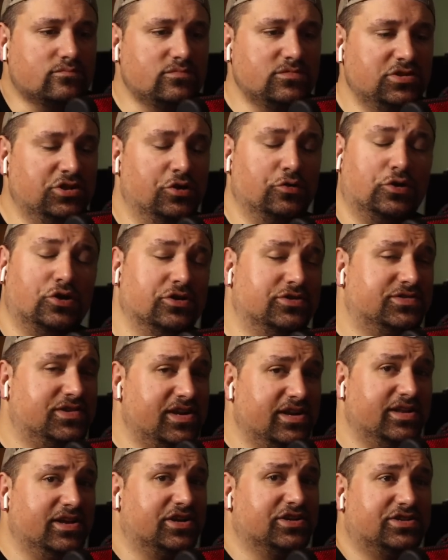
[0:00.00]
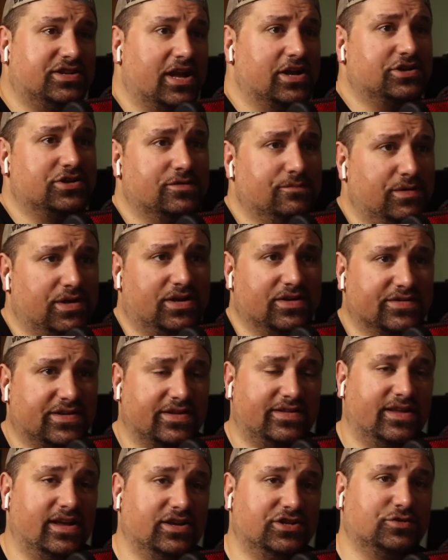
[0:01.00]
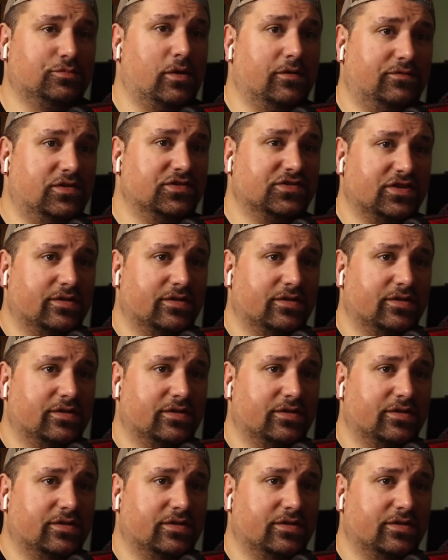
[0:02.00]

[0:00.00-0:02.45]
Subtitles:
you could see an extension, because I think Swift is